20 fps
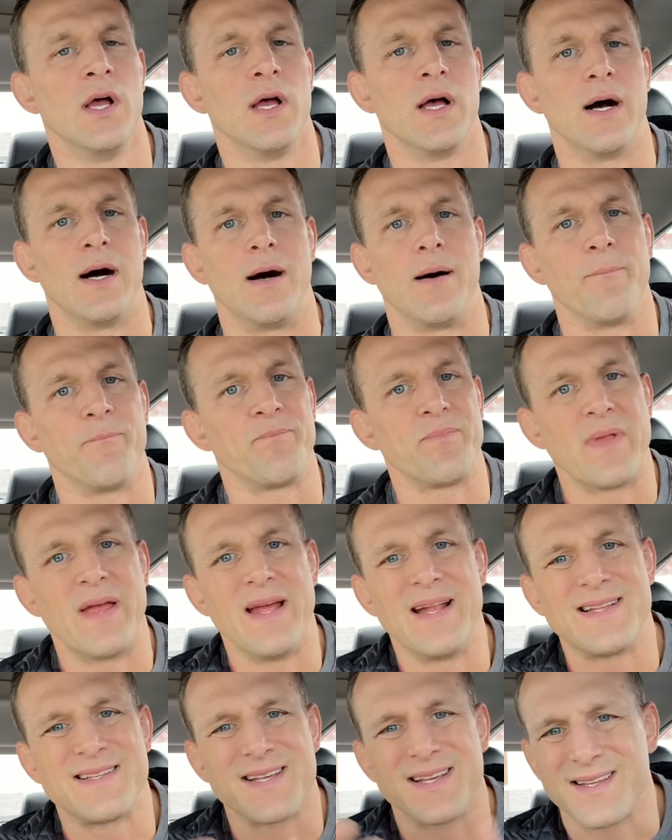Um,
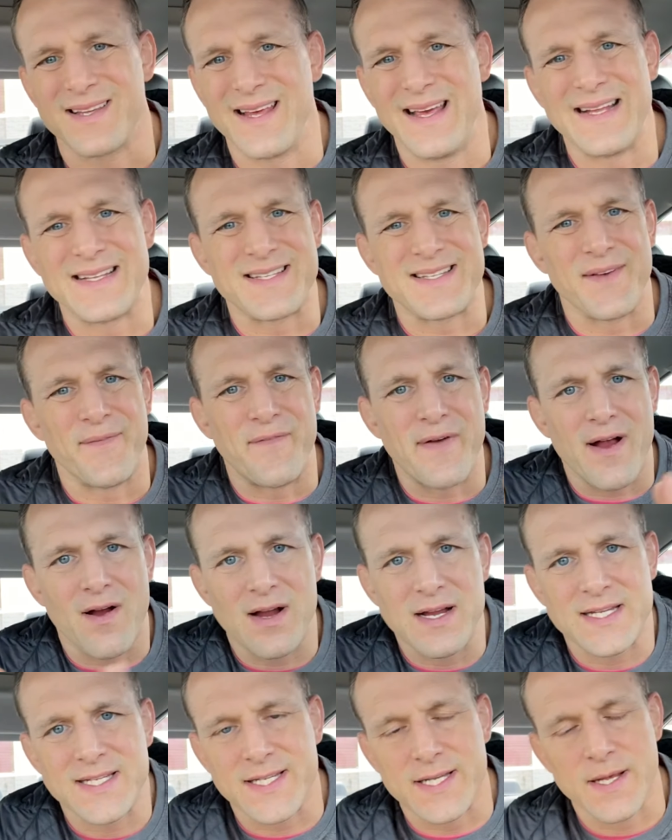it's a it's a
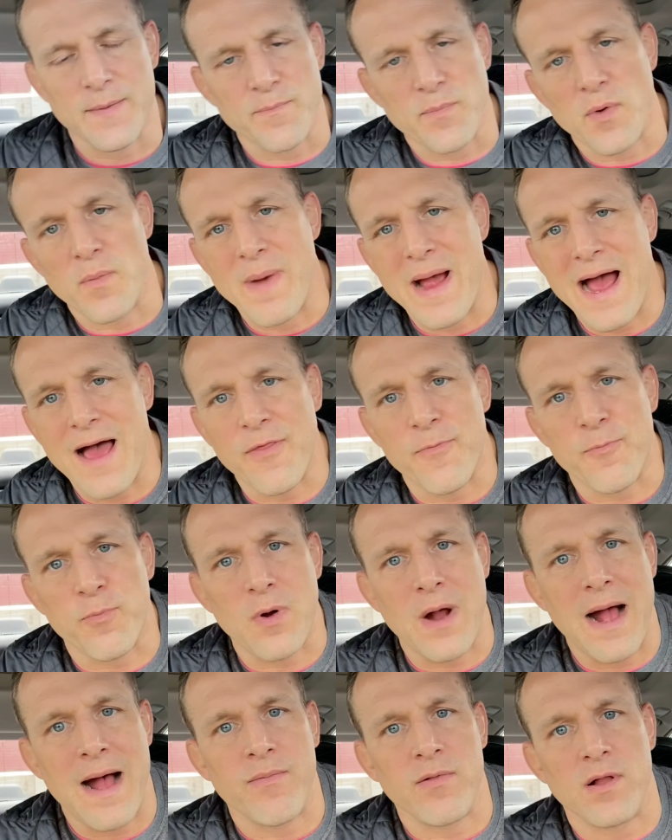very simple math
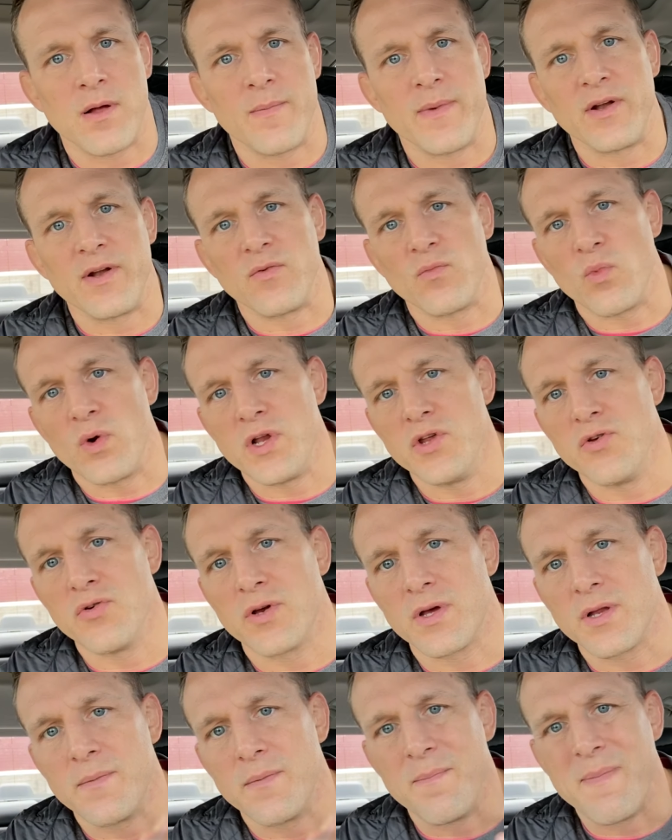problem, and when you
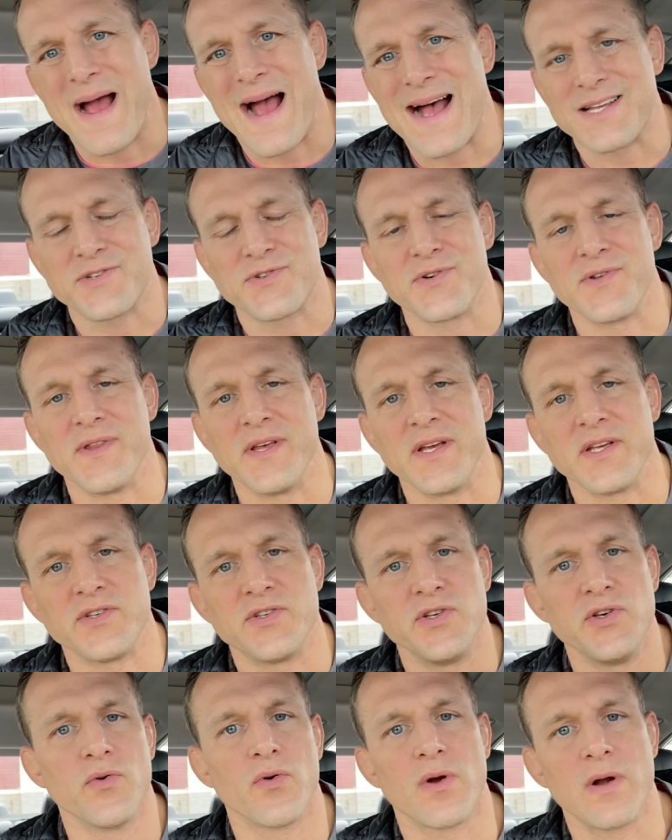can master this,
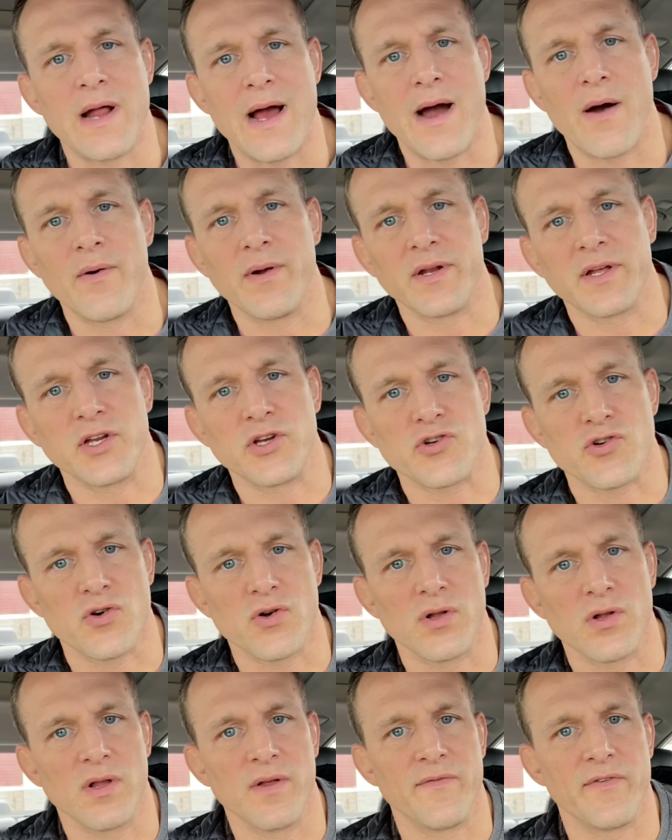you are now in
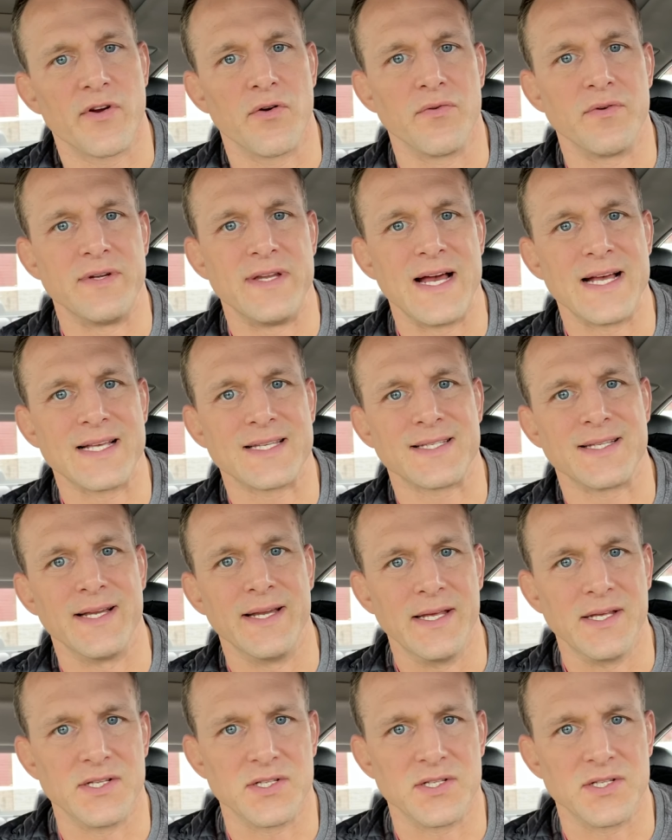control of your own destiny.